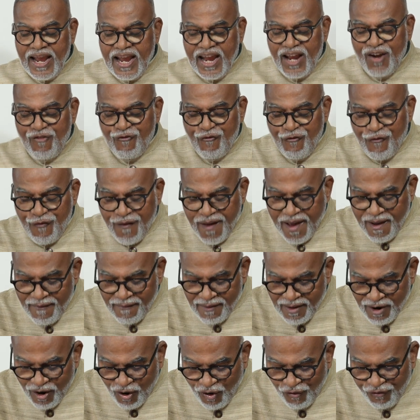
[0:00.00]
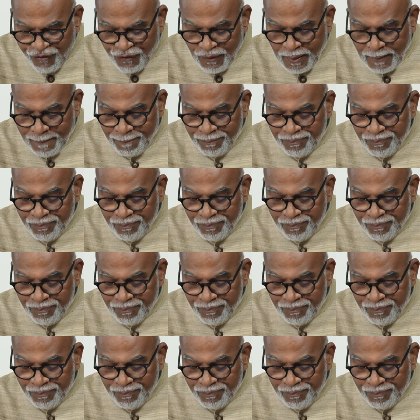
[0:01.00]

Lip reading: in favor of